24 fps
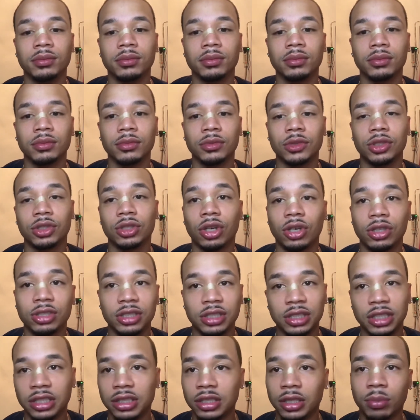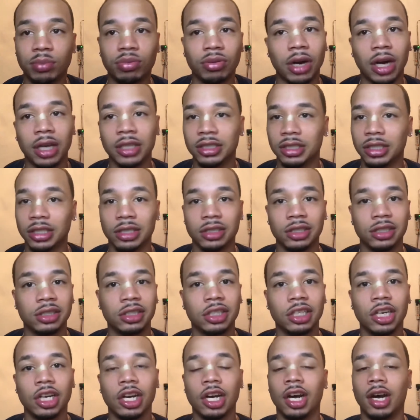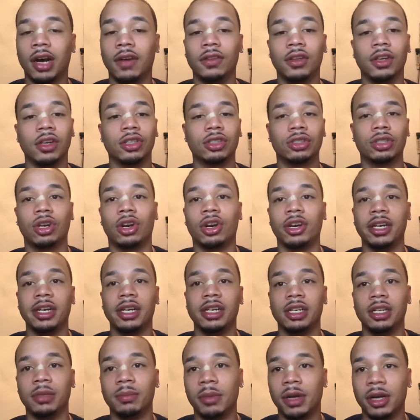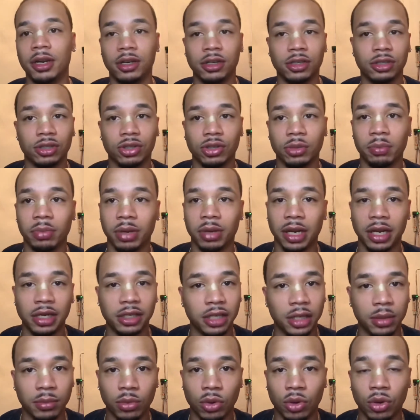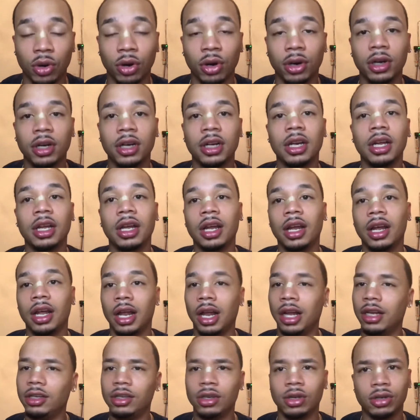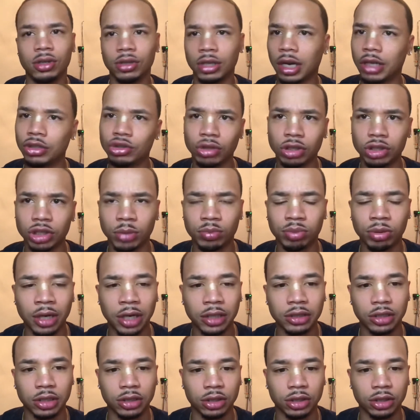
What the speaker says: start seeing the process of the scar healing better. It's gonna blend in more. And I trust the process,